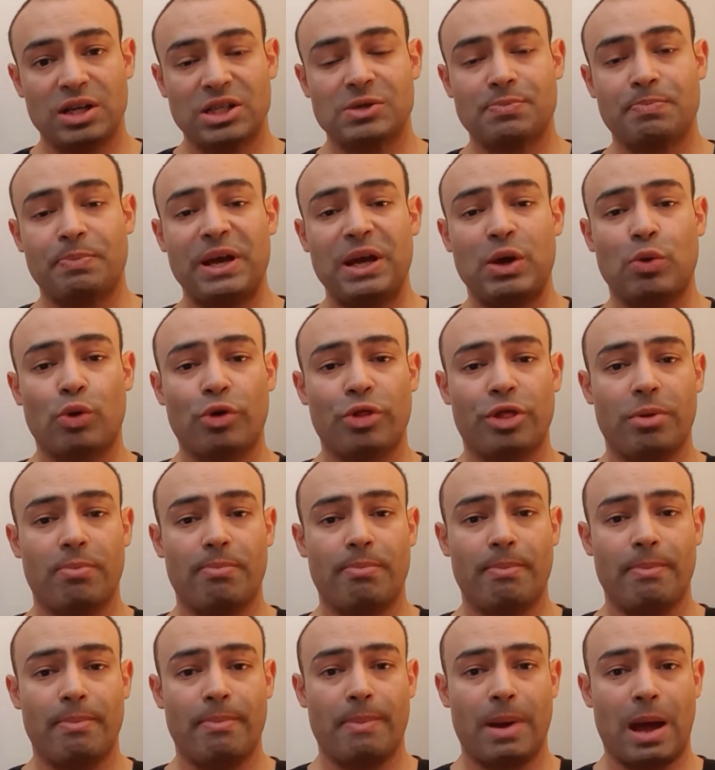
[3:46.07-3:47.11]
speak with
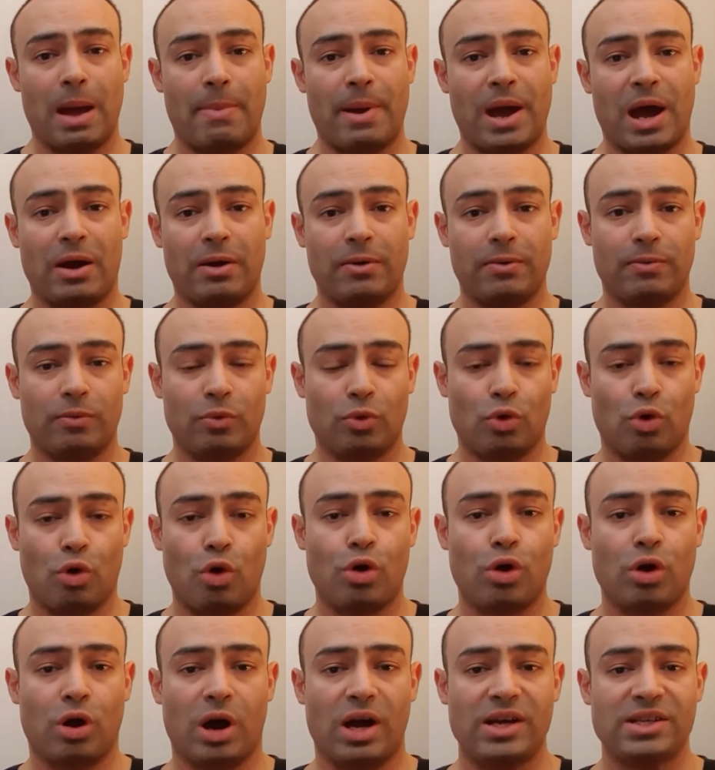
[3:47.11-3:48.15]
them about
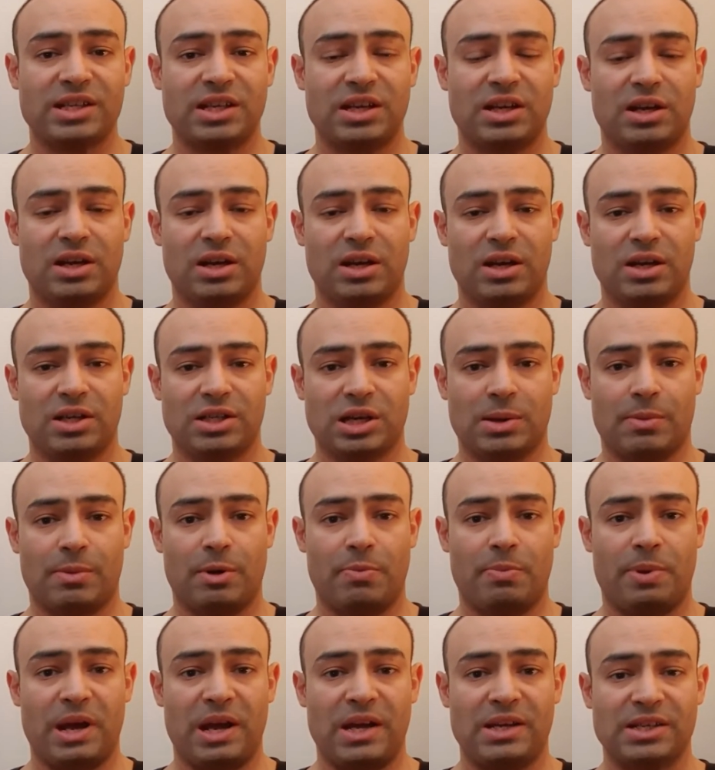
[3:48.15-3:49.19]
organizing some
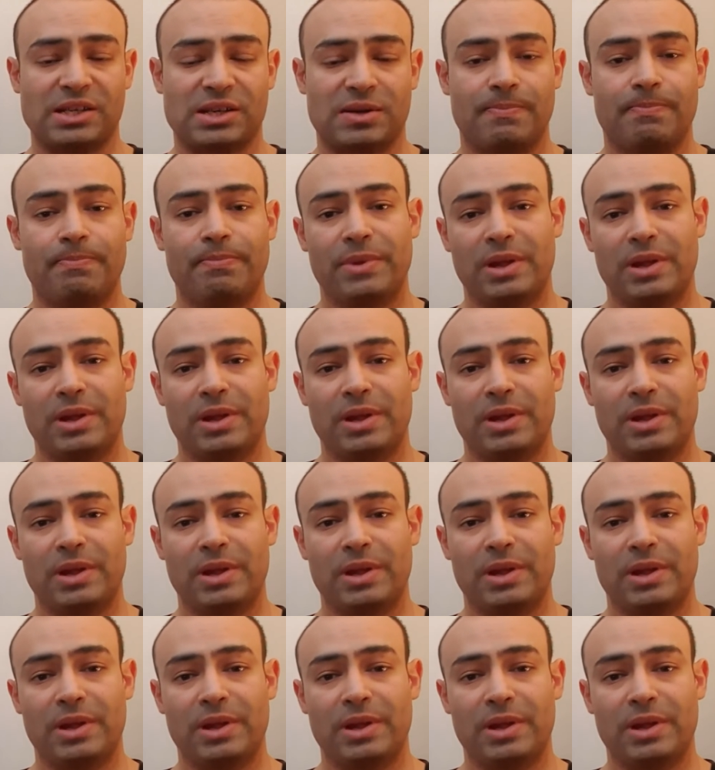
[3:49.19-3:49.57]
repairs.